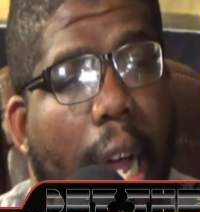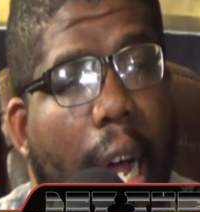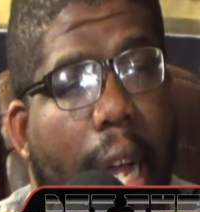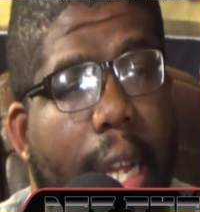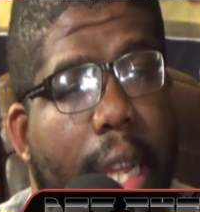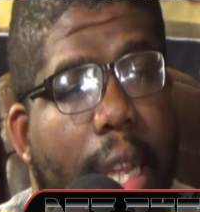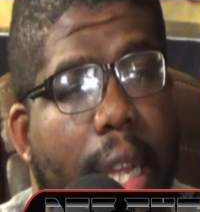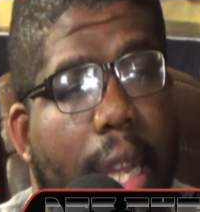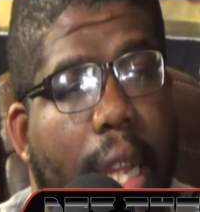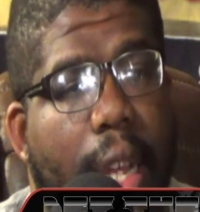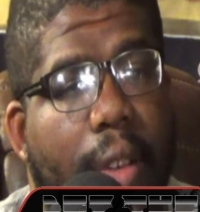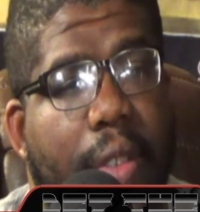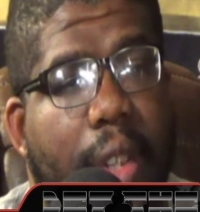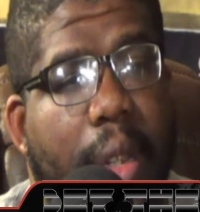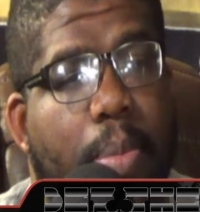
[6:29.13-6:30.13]

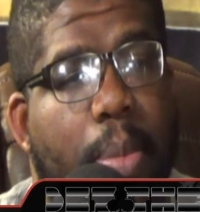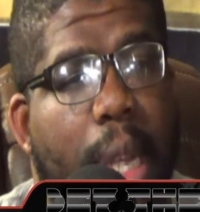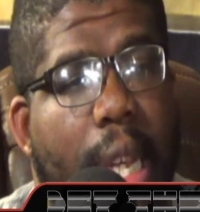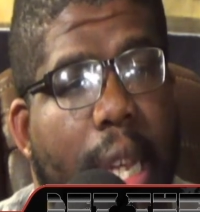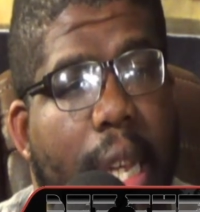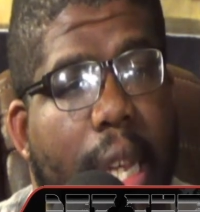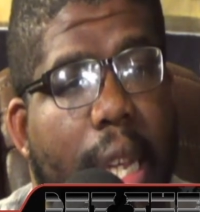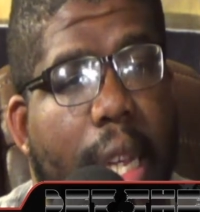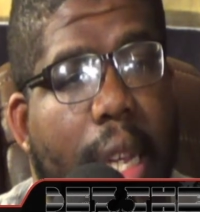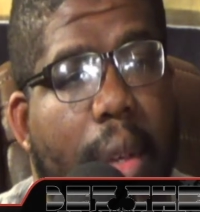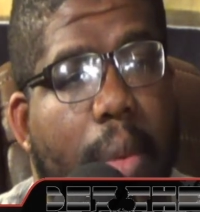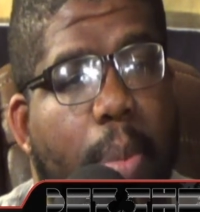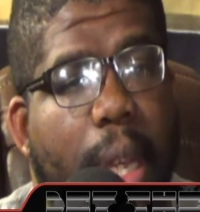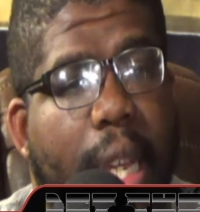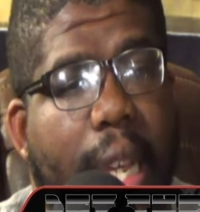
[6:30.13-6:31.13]
loving me
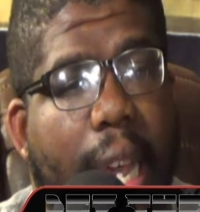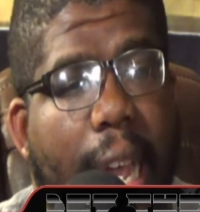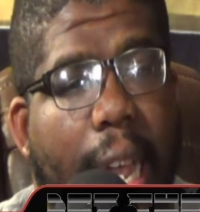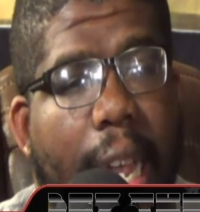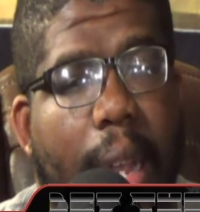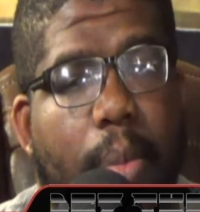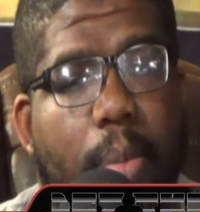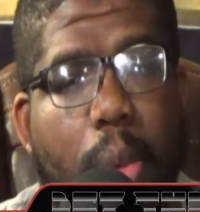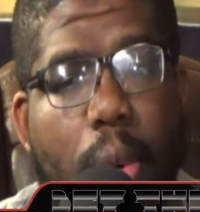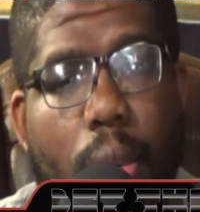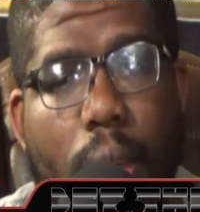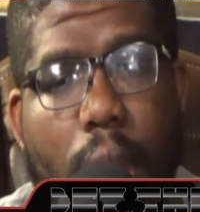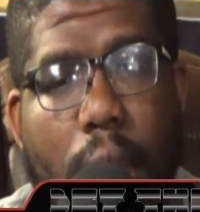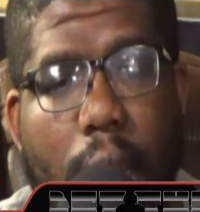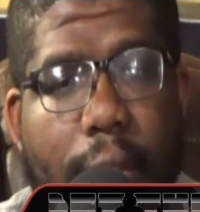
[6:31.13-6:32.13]
became
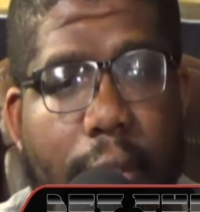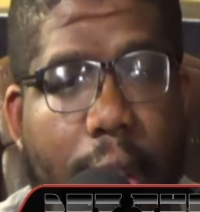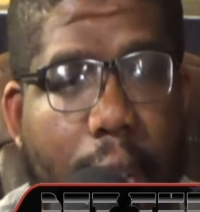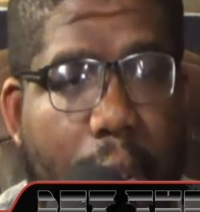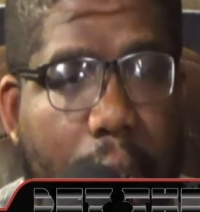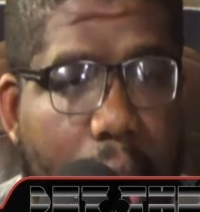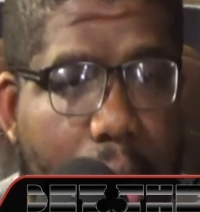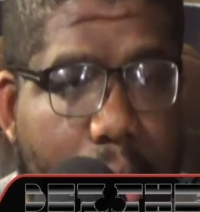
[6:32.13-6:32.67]
more of a